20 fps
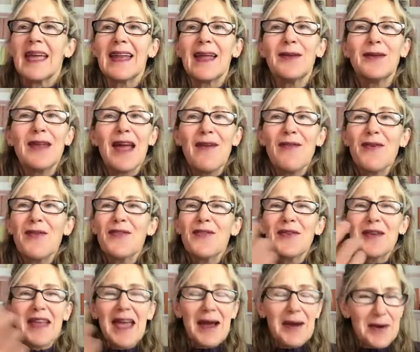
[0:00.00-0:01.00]
And I'll never
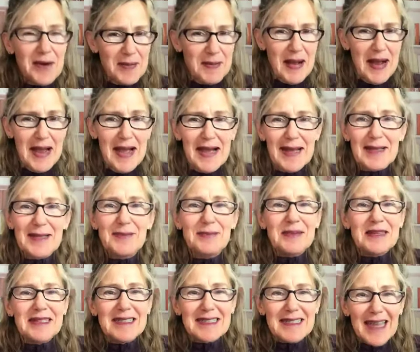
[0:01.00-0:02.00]
forget when my
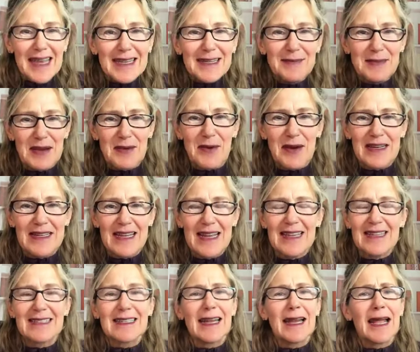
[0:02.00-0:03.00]
husband said to me one
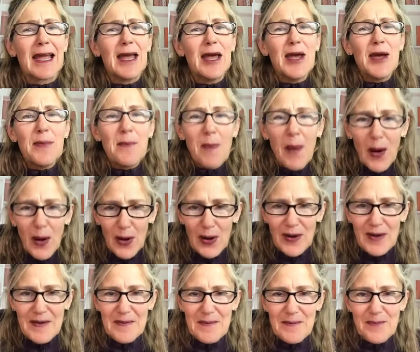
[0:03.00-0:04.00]
day, he's like,
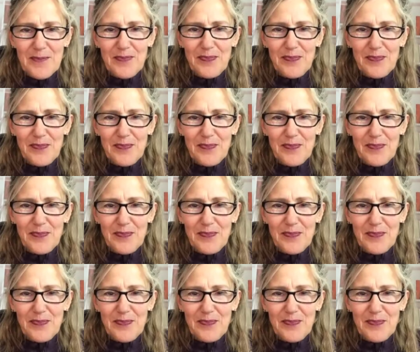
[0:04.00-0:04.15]
Mark,